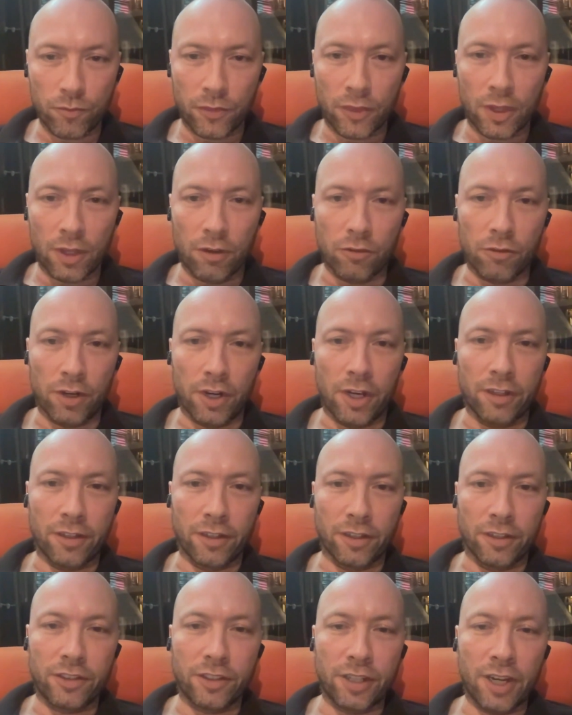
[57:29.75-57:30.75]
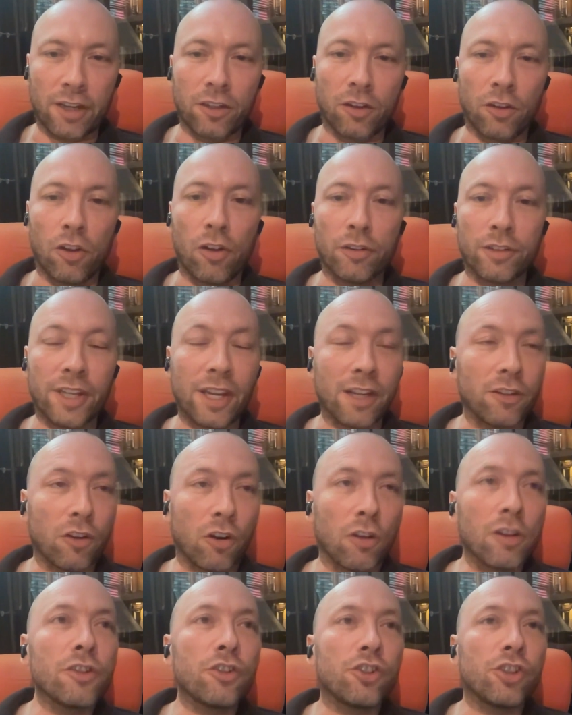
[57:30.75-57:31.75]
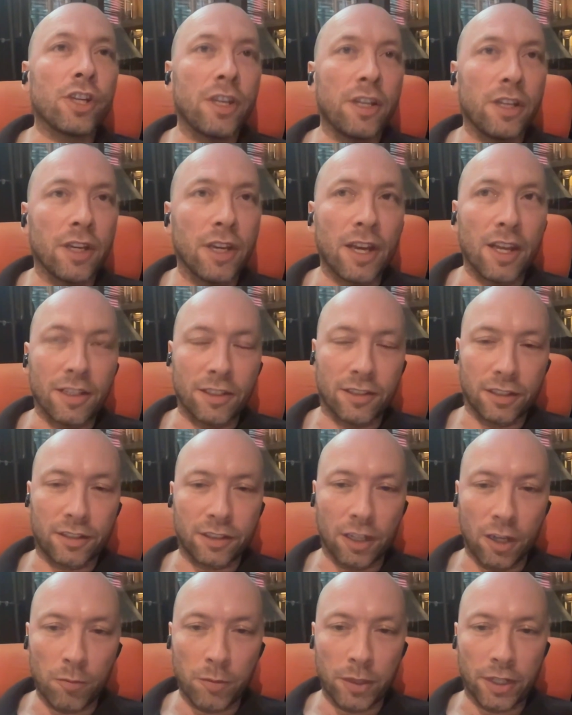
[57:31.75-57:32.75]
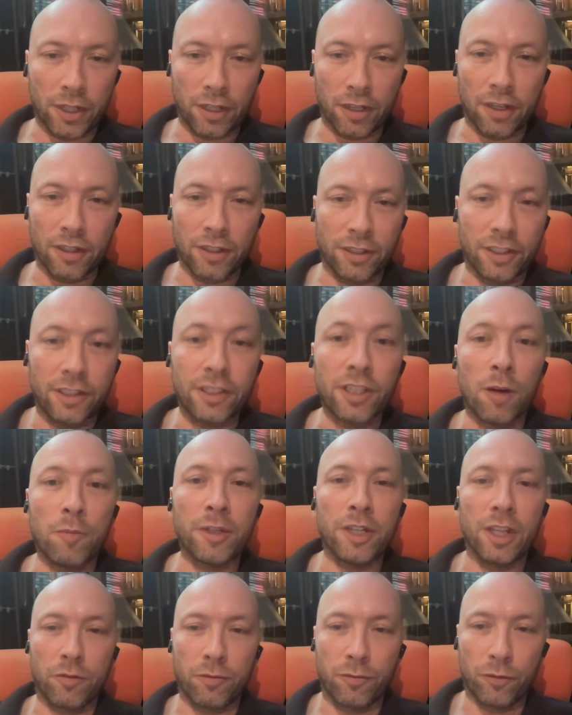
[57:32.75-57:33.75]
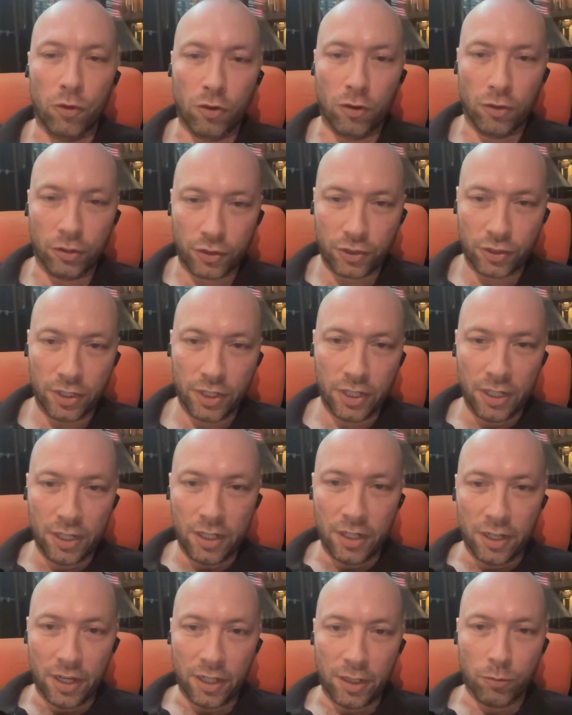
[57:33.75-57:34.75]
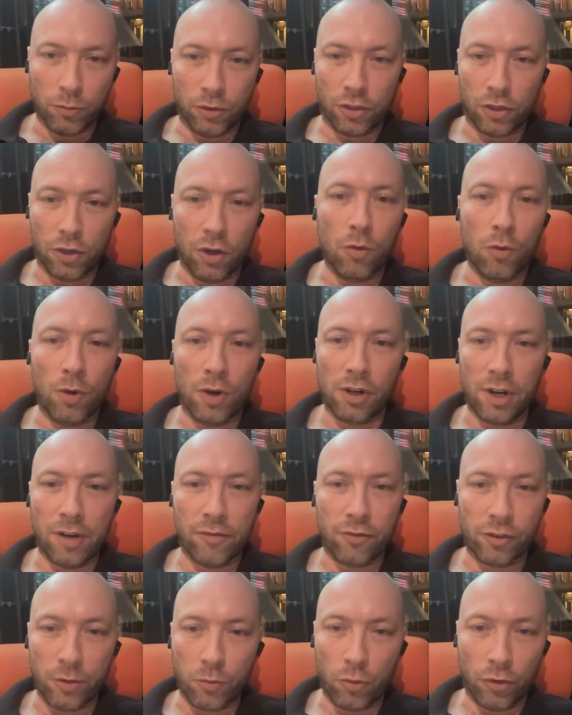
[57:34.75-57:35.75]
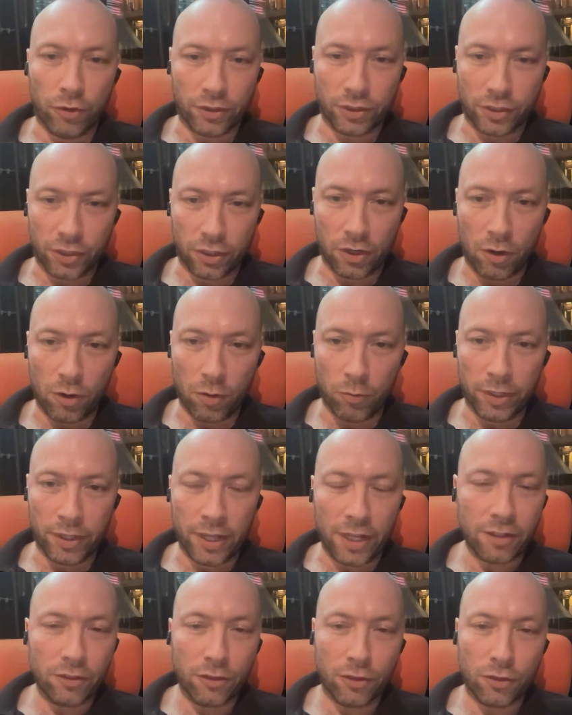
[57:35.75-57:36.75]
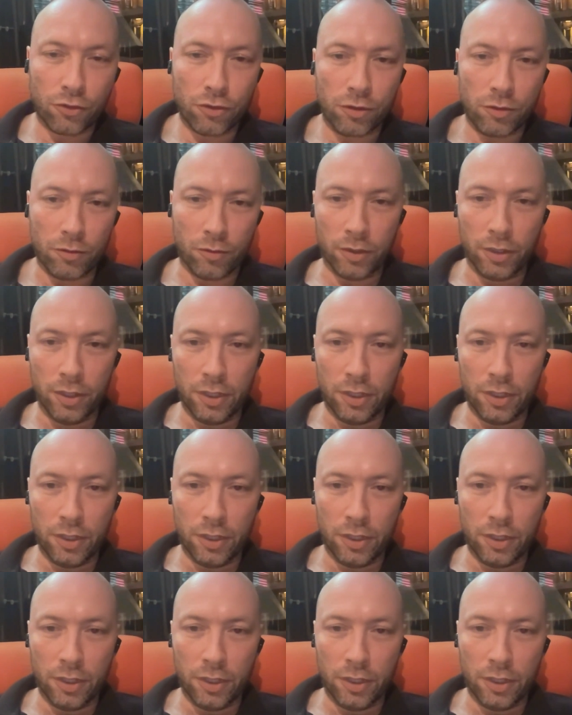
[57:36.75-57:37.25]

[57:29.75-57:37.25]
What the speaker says: right? That technology is determining a determining force, and it will go wherever it wants to go. But that's not true.